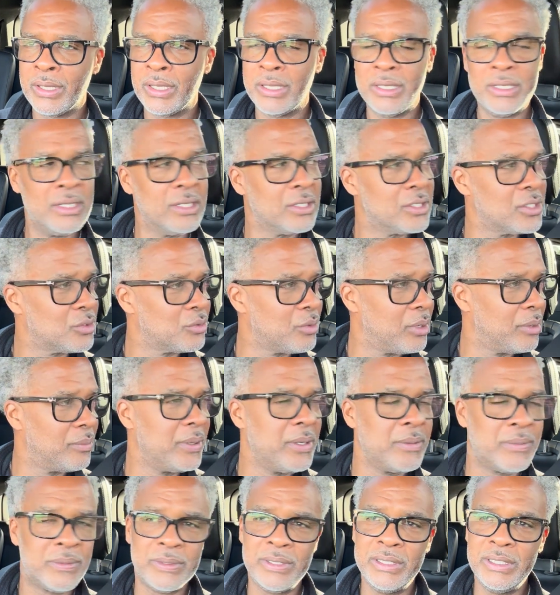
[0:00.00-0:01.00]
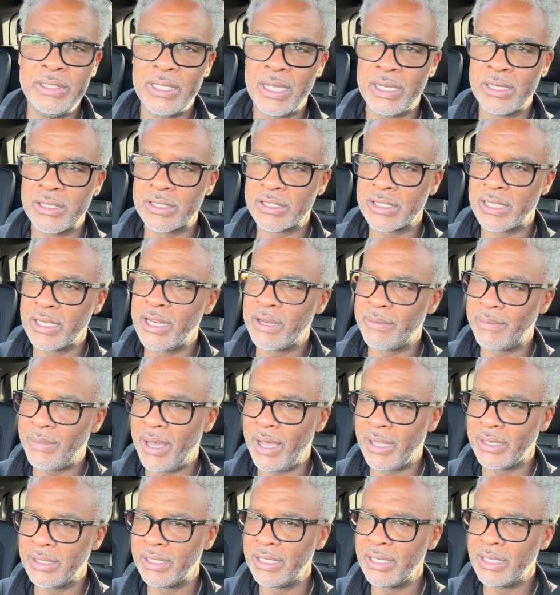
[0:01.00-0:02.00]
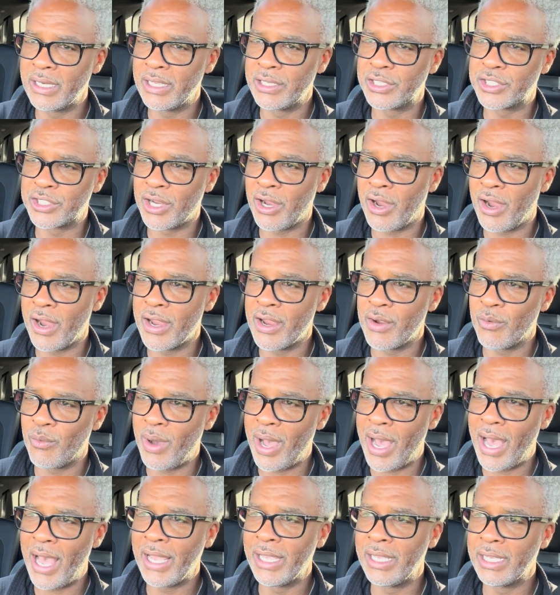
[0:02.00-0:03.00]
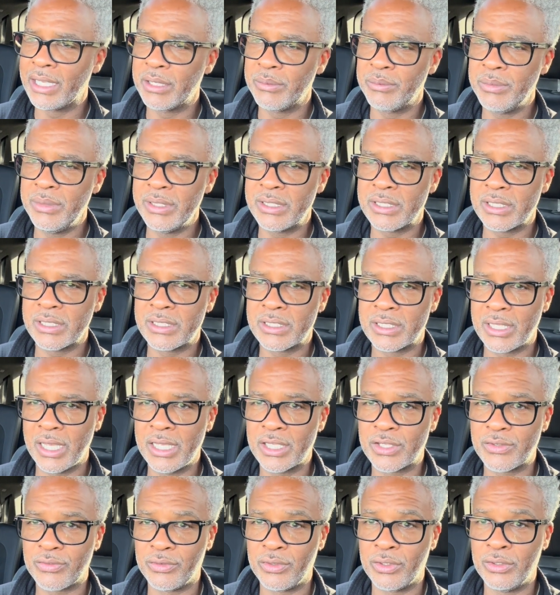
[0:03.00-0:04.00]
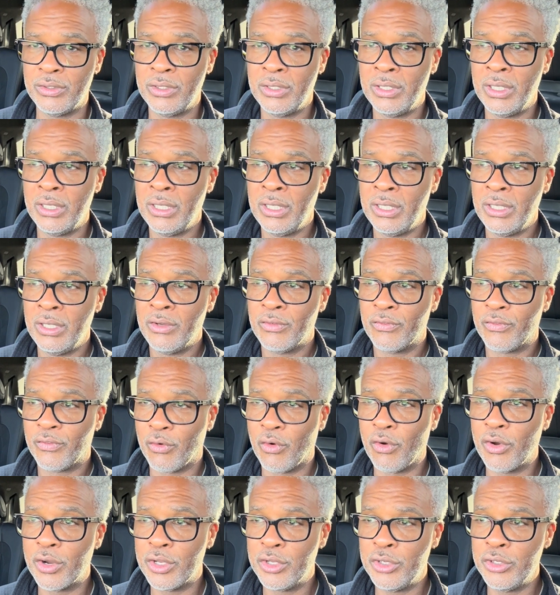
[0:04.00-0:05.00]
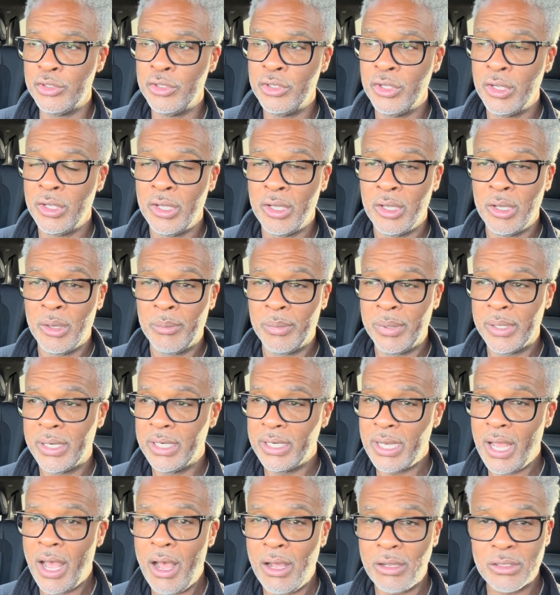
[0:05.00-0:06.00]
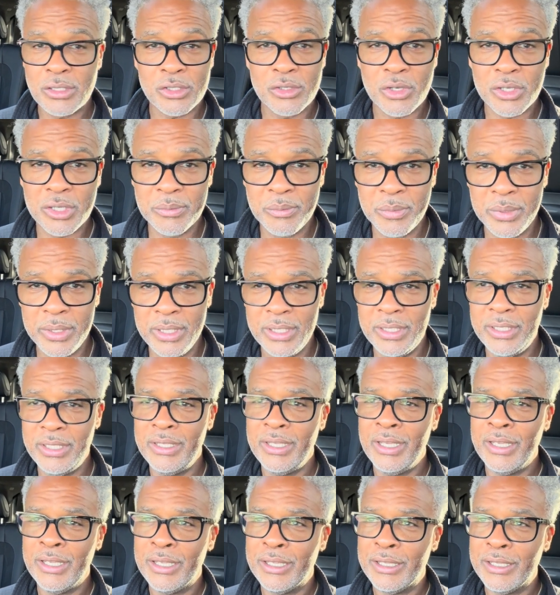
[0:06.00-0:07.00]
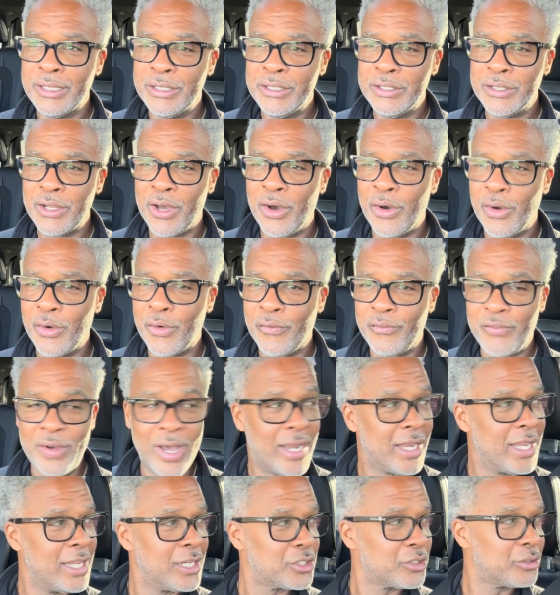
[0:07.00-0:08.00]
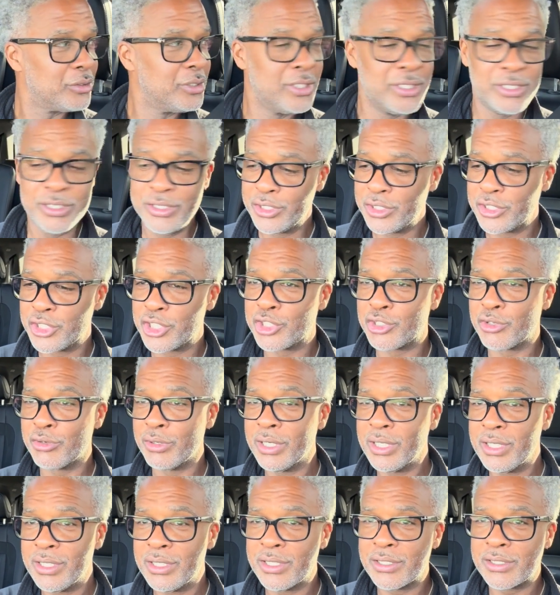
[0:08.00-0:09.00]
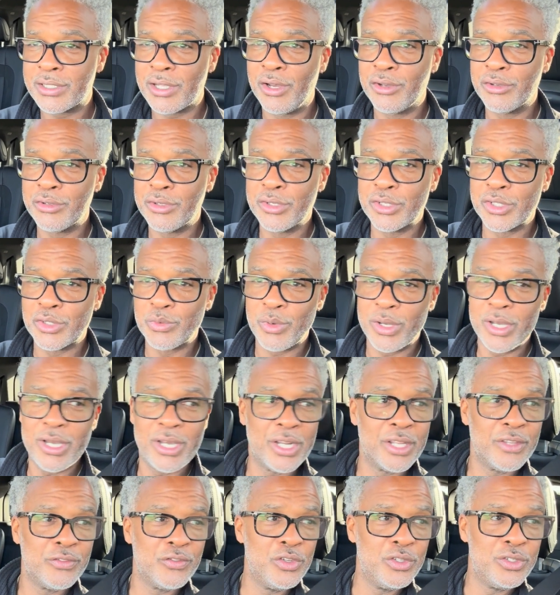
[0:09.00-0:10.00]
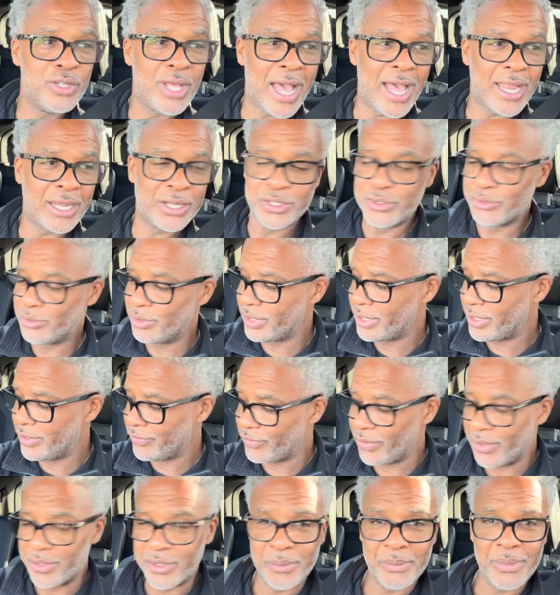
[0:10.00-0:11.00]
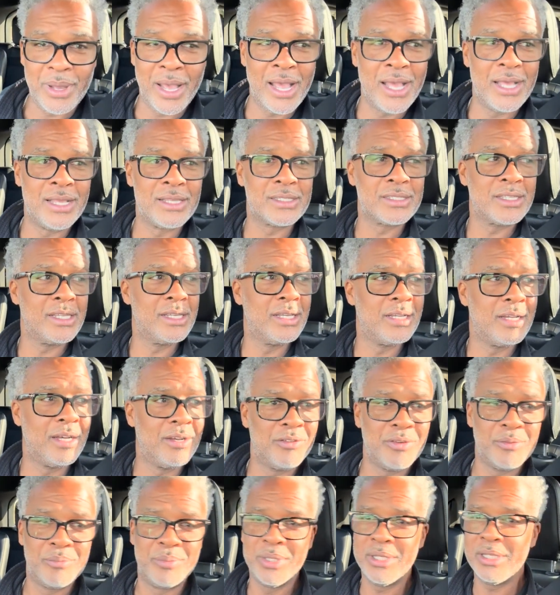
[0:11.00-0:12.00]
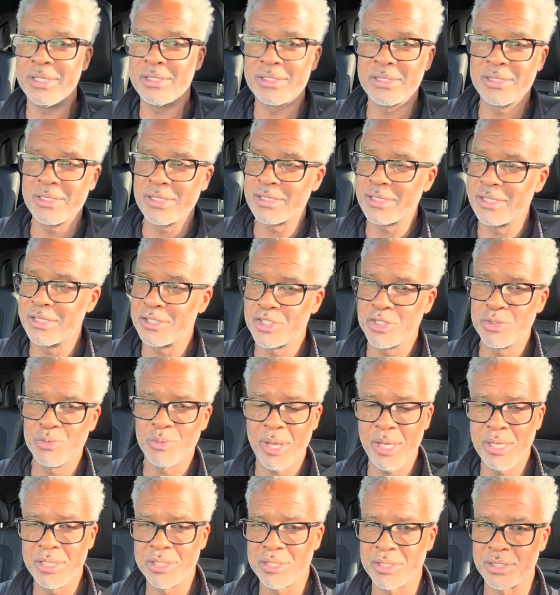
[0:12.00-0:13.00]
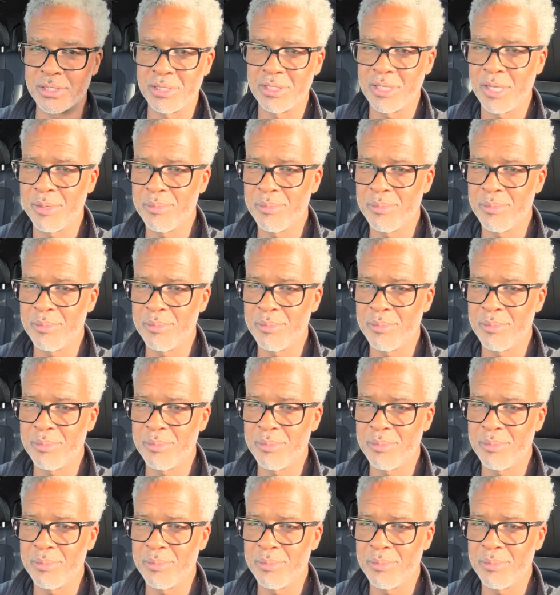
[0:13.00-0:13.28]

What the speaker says: And this is what people need to understand about the NHRA and why it could be successful for you, but it also can be, you know, financially strenuous on you as well if you're not doing it from the mindset of a business situation.